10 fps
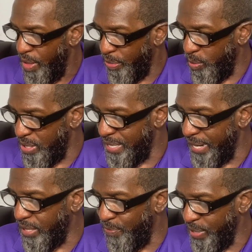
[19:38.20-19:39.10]
through
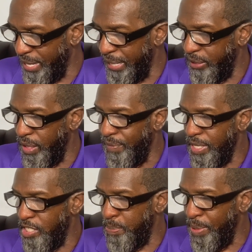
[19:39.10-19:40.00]
sanctification of the
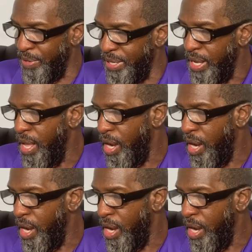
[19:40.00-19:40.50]
Spirit,